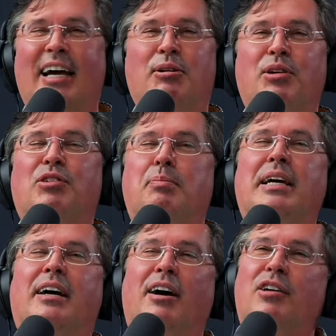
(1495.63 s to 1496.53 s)
It was
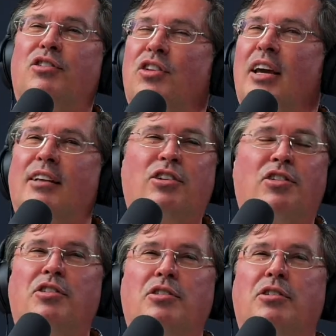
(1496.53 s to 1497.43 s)
because,
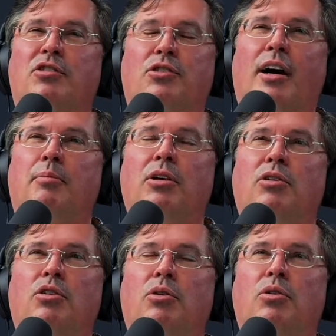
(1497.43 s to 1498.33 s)
just as you described,
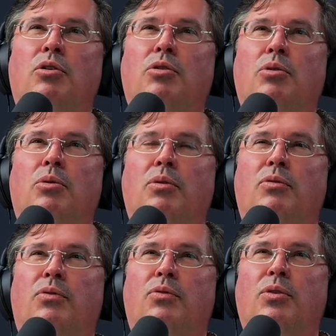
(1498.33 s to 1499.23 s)

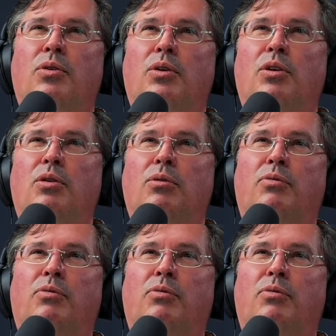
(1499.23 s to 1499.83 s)
you